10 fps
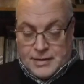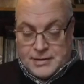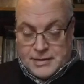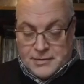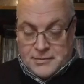
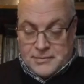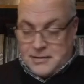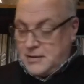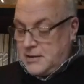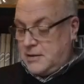
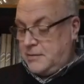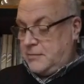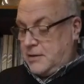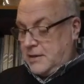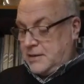So
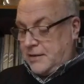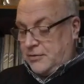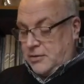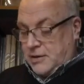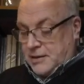right, let's have a
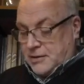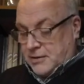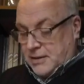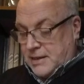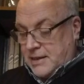look
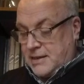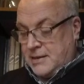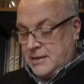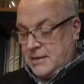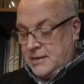inside here.
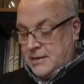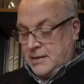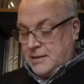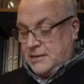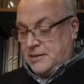
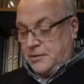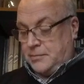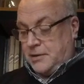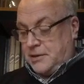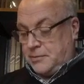Let's
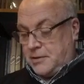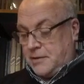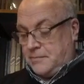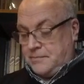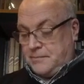open this one
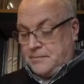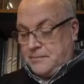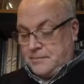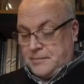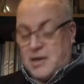up.
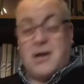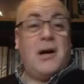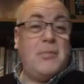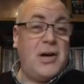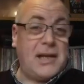
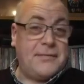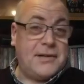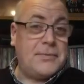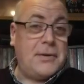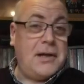I might give
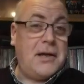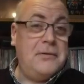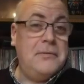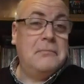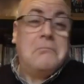this one a go.
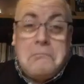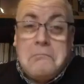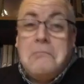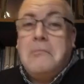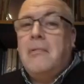
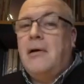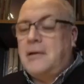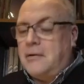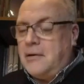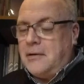I
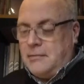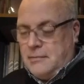don't know.